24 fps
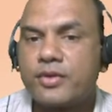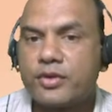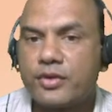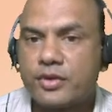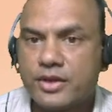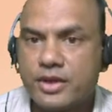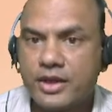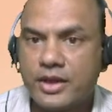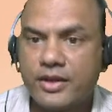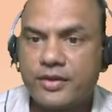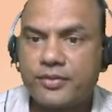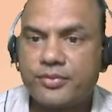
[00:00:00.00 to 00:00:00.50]

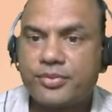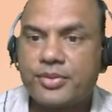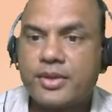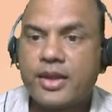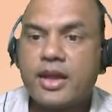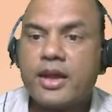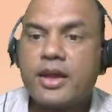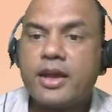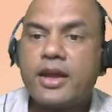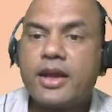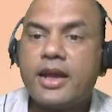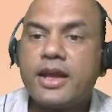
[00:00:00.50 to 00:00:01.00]
okay,
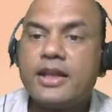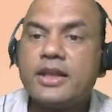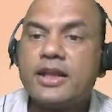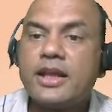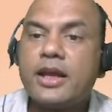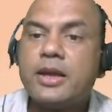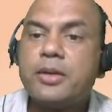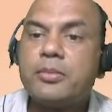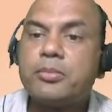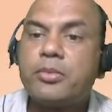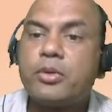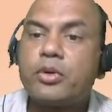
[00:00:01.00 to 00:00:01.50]
in the
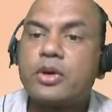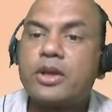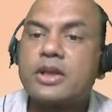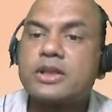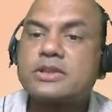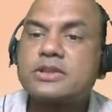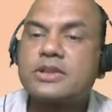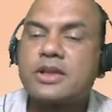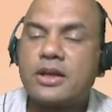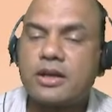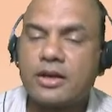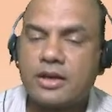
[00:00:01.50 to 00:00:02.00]

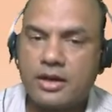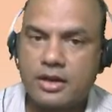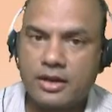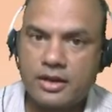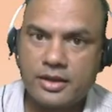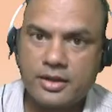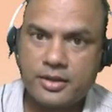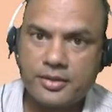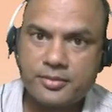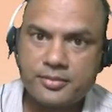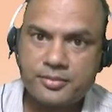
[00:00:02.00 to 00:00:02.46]
importer's country,